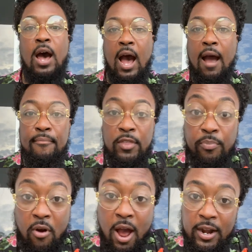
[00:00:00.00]
I'm the
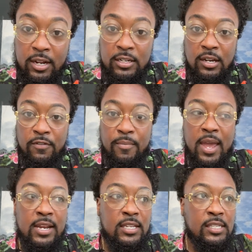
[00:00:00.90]
product of a
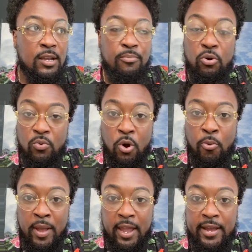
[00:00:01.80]
May December
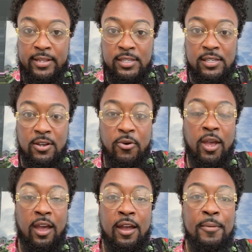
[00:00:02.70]
romance,
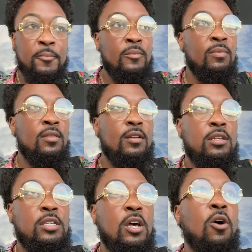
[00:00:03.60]
okay?
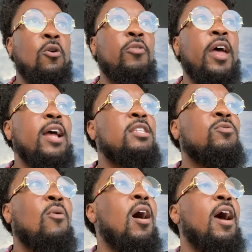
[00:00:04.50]
So that's
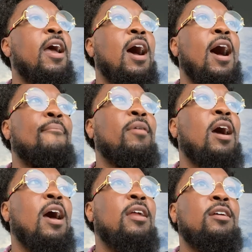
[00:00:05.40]
why I'm
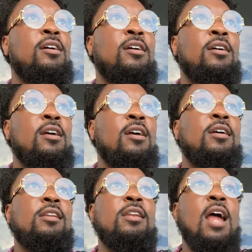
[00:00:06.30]
kind of
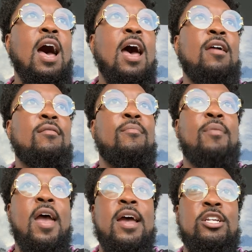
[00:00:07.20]
not
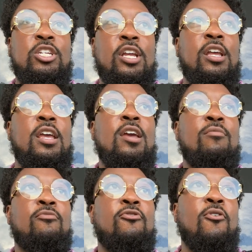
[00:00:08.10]
bashing
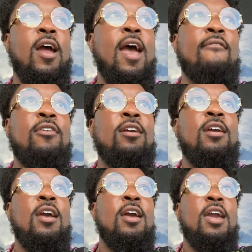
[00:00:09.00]
him for having
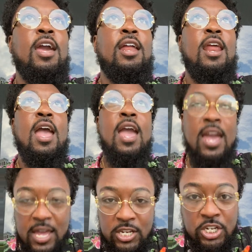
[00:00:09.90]
an
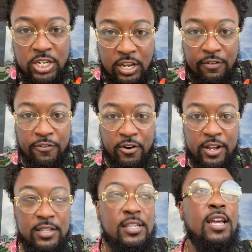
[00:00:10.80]
age
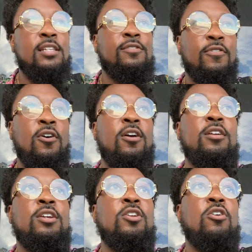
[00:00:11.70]
difference. As far,
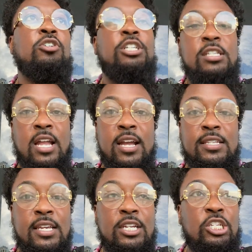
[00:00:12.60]
she's
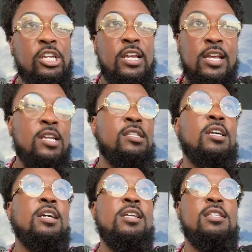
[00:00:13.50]
19, she is
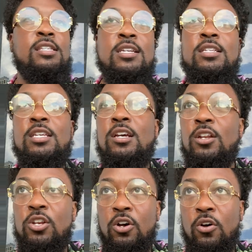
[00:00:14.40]
a consenting
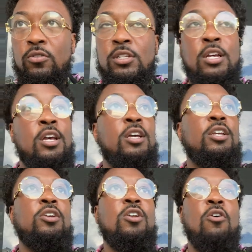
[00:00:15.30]
adult.
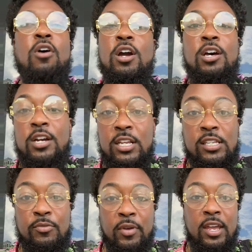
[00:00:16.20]
A gun
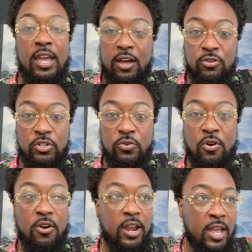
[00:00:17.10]
isn't being held to
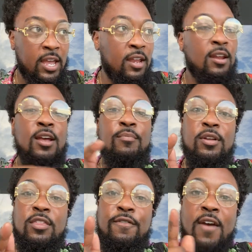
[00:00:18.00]
her head.
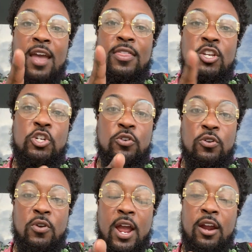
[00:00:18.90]
But the fact that you
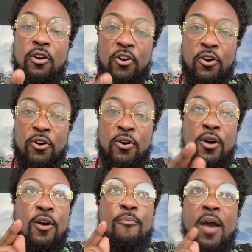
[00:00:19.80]
knew that girl
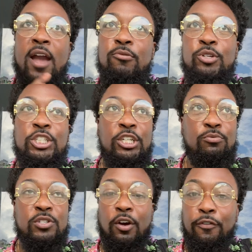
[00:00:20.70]
back when she
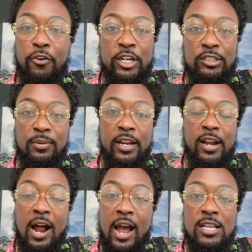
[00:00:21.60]
was a freshman
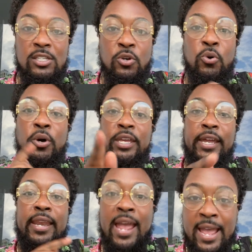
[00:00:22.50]
in high school,
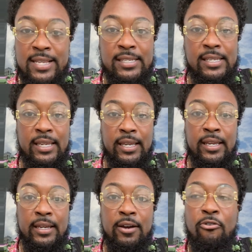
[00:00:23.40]
you're nasty,
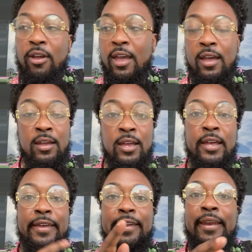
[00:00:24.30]
okay?
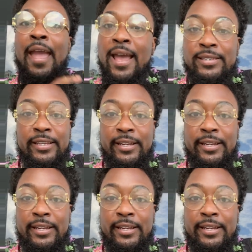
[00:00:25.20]
You're nasty.